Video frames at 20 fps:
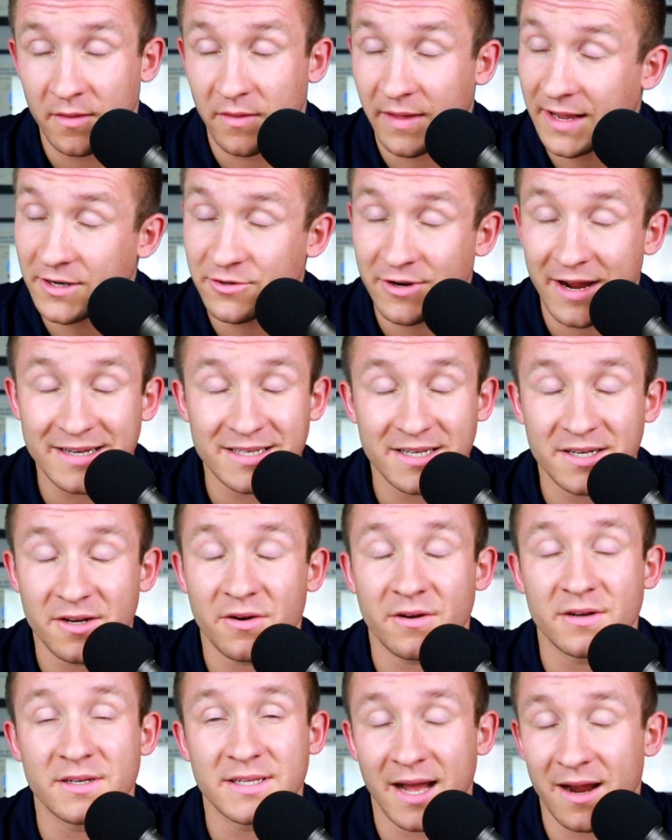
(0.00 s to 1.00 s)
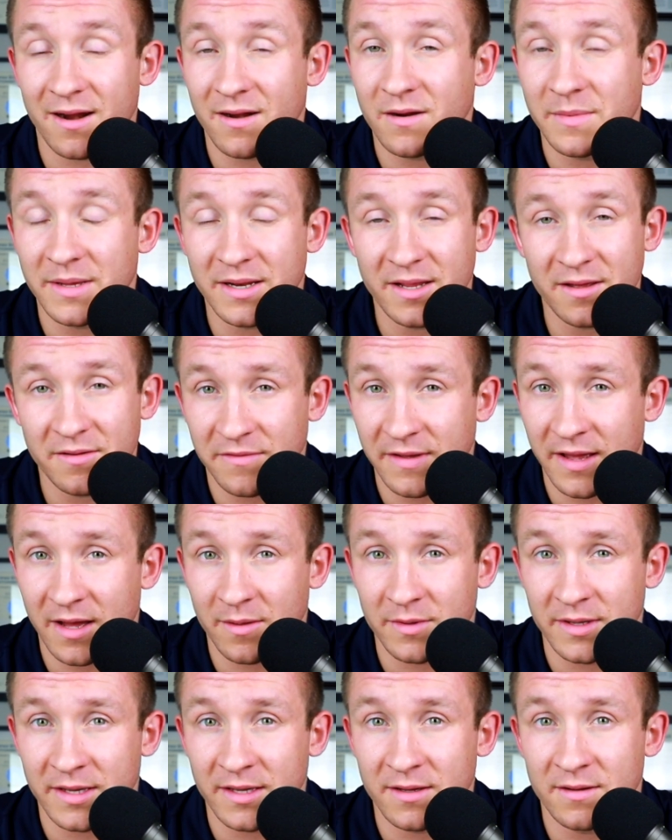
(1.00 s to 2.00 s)
They dragged in her entire immediate
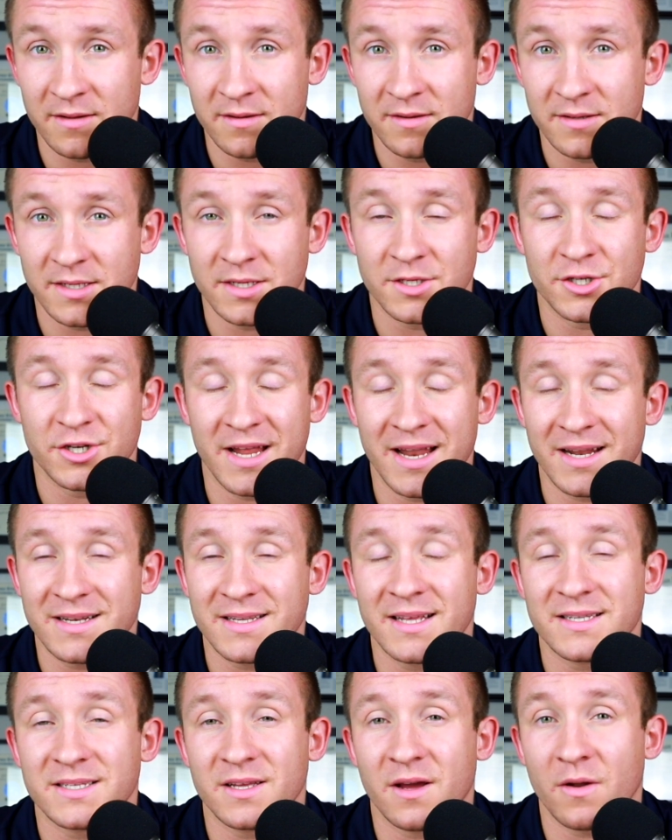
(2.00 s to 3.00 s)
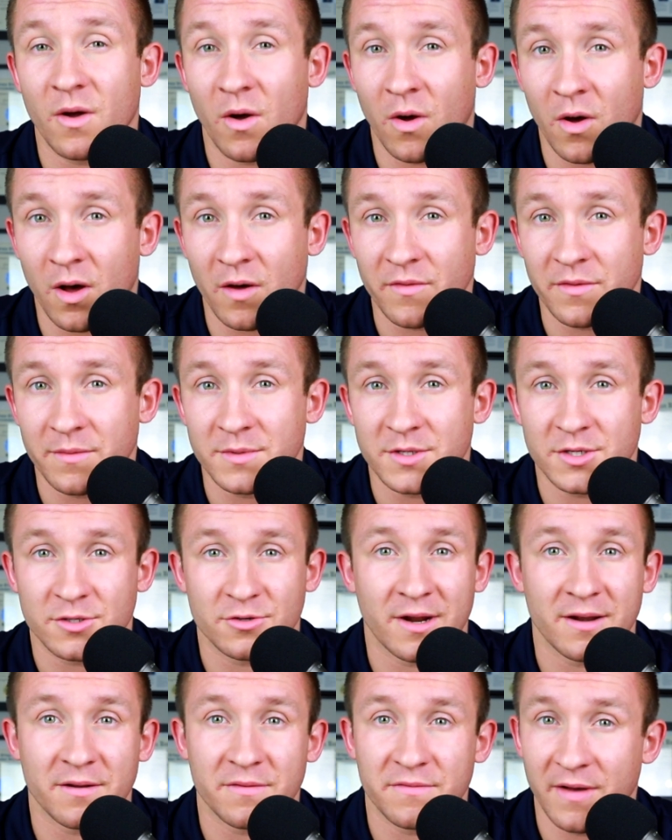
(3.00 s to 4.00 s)
family, did genetic testing on all of them to
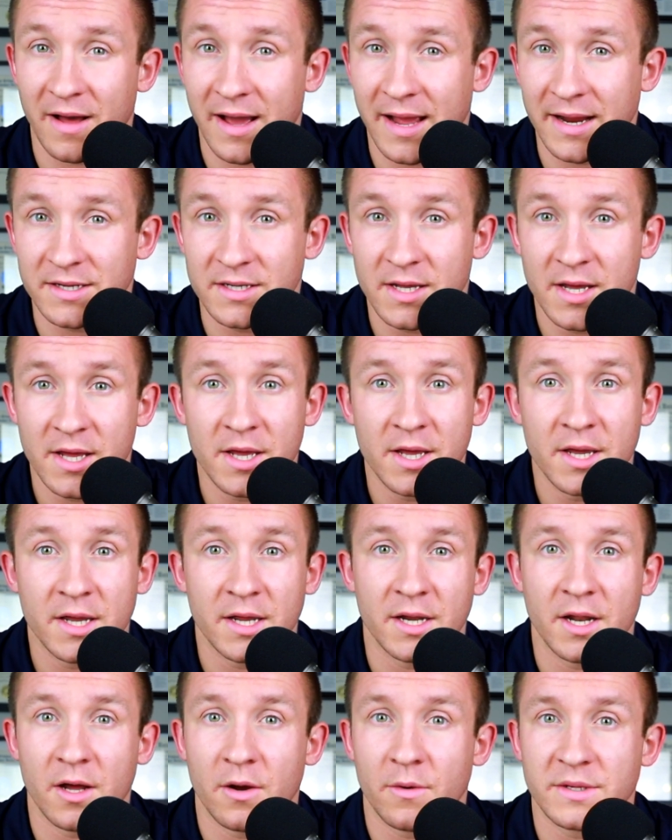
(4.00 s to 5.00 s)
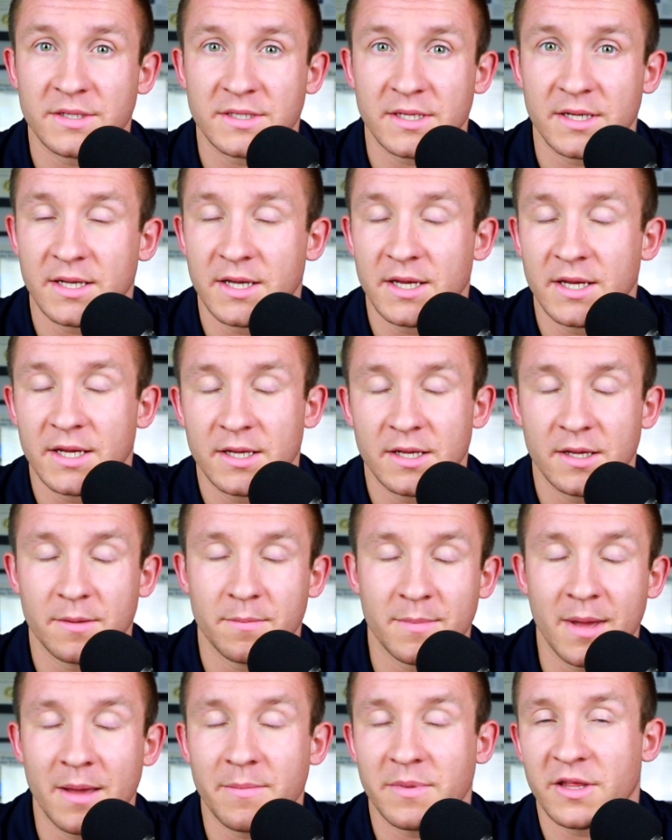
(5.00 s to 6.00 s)
try to find, you know, is it,
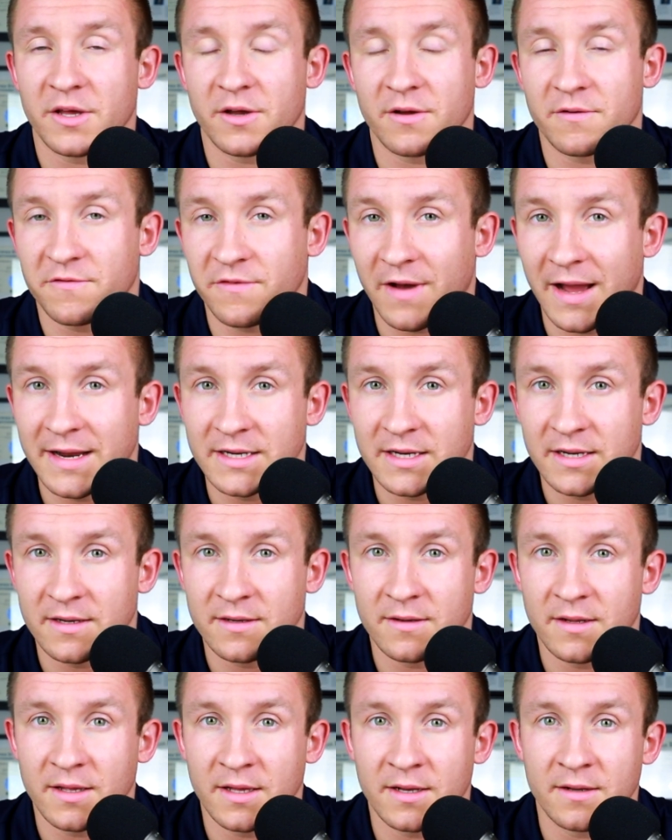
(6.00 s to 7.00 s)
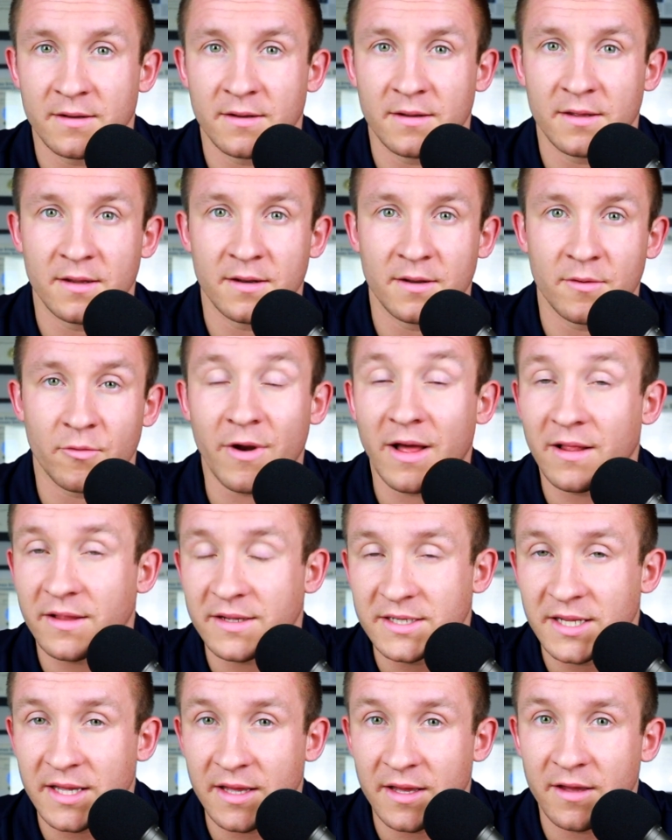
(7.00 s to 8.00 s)
maybe they could find it in, in, in a
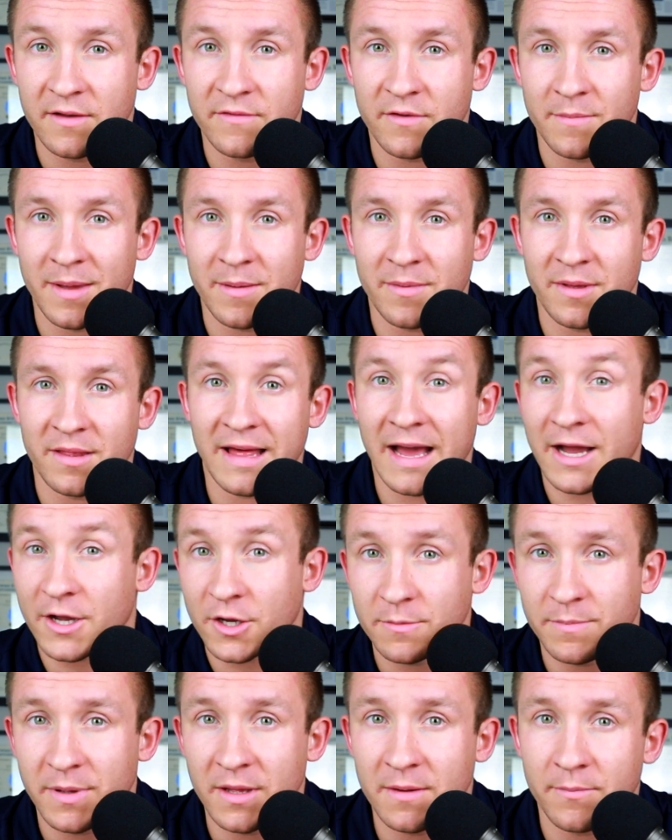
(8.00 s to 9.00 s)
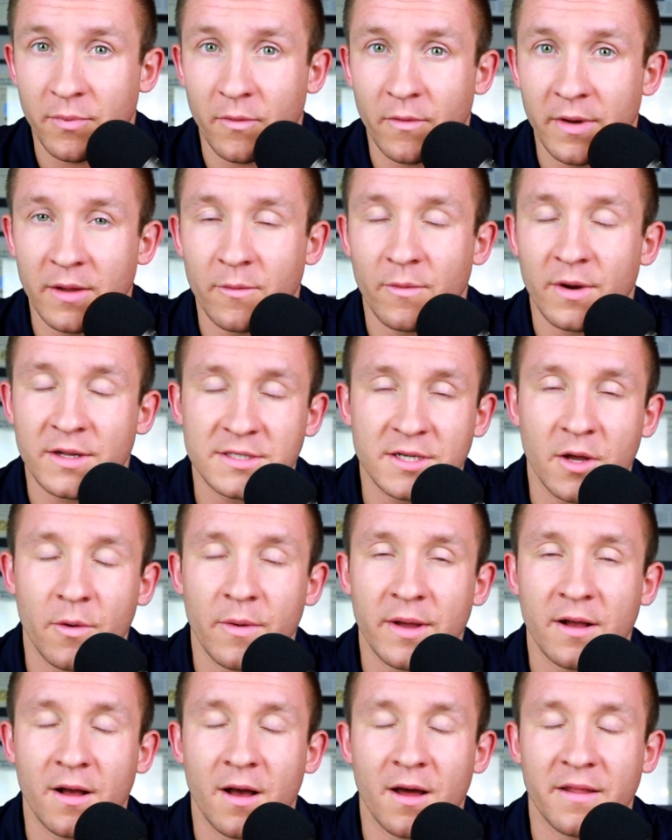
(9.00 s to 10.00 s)
relative, and maybe that could pinpoint what's
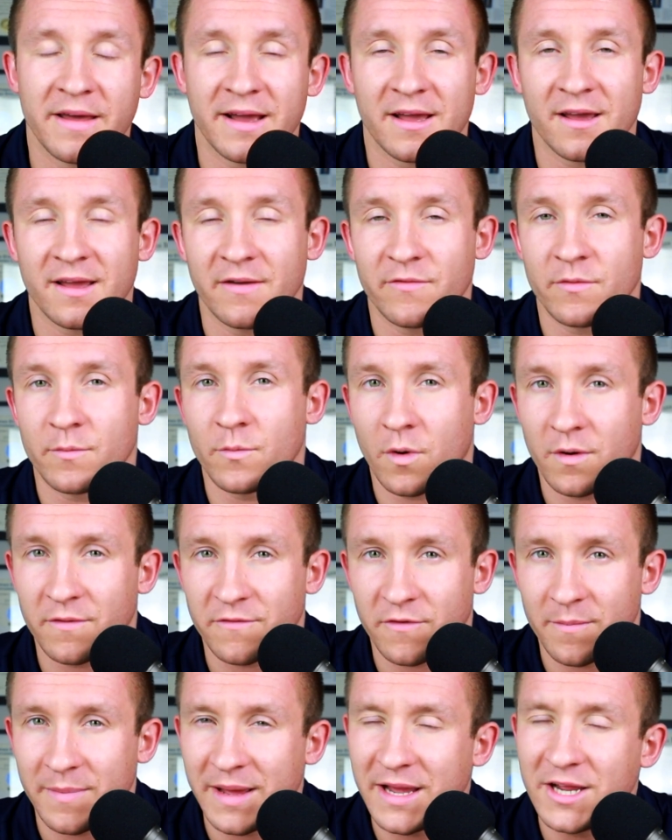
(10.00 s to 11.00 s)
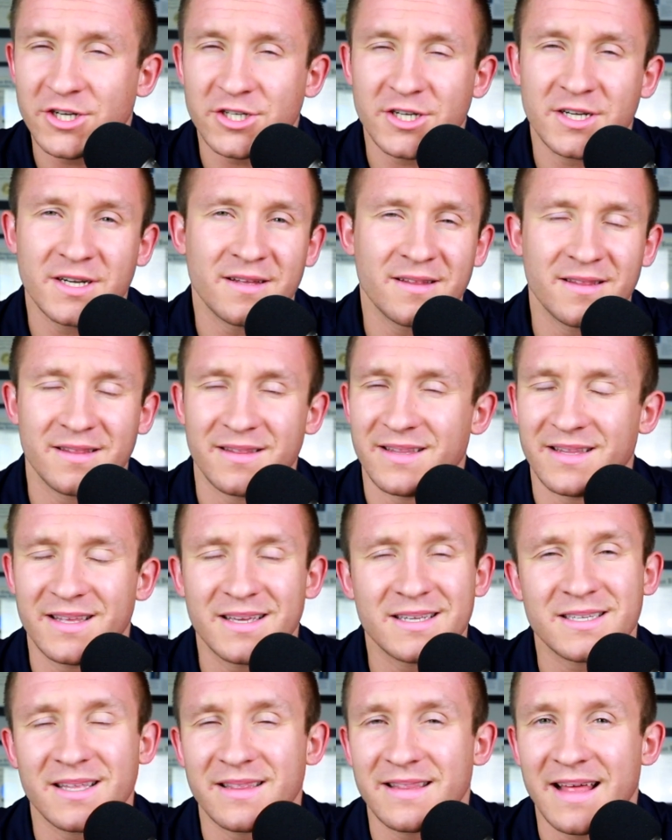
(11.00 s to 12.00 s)
going on. That could give them more information, and
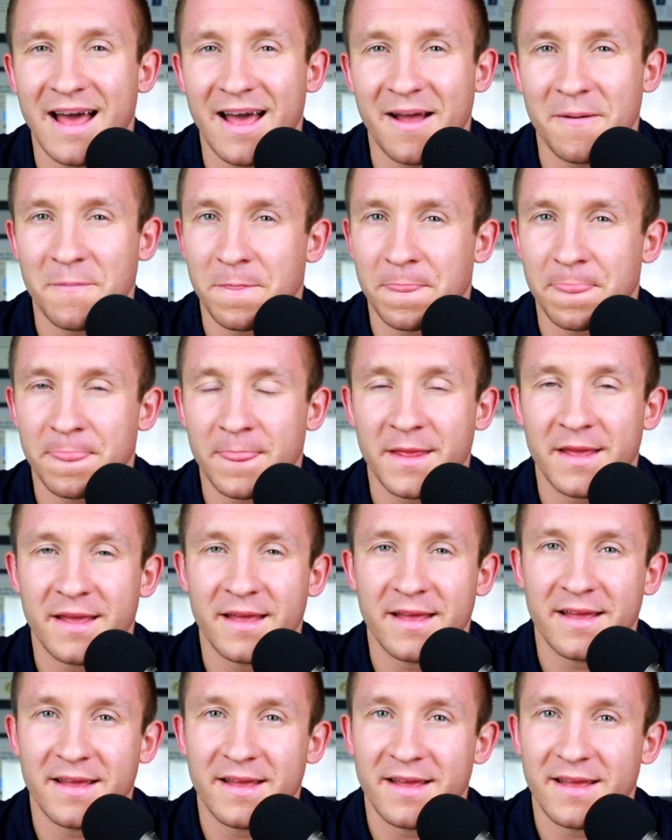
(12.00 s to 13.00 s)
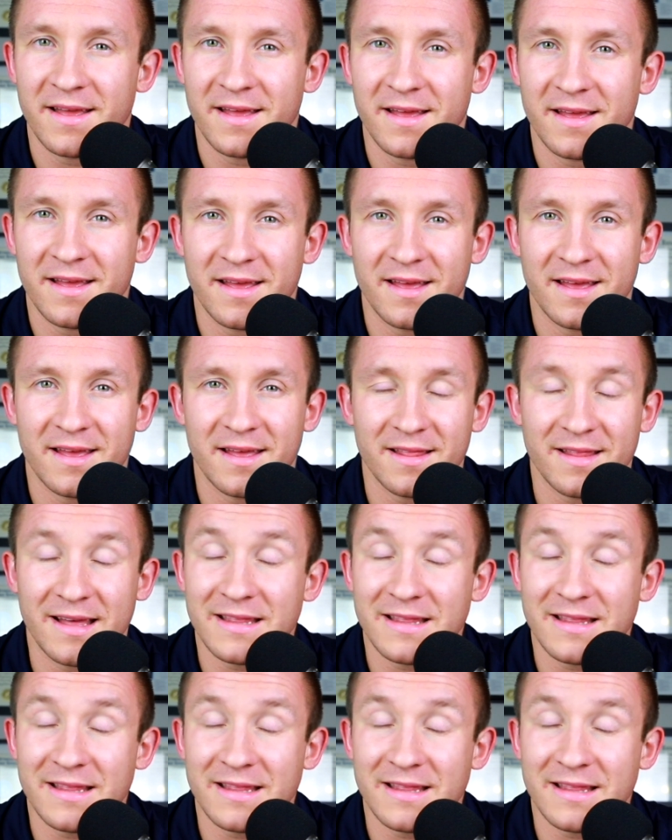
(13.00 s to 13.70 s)
this and that. It